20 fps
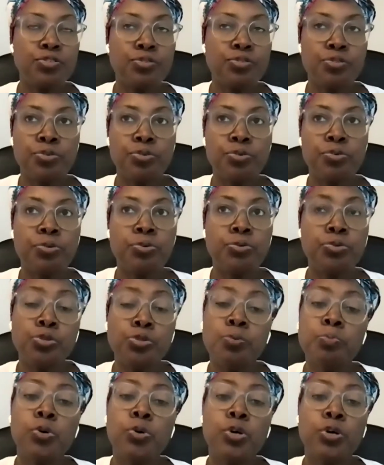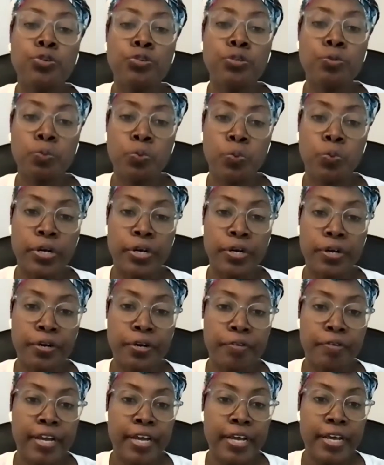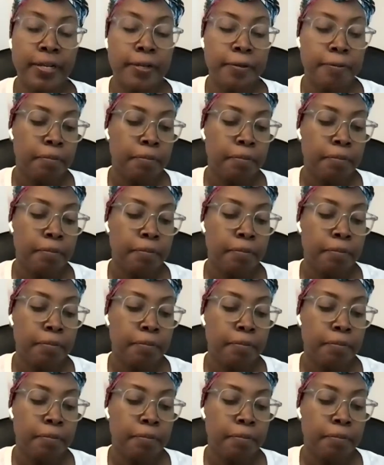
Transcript: to do more group work, right?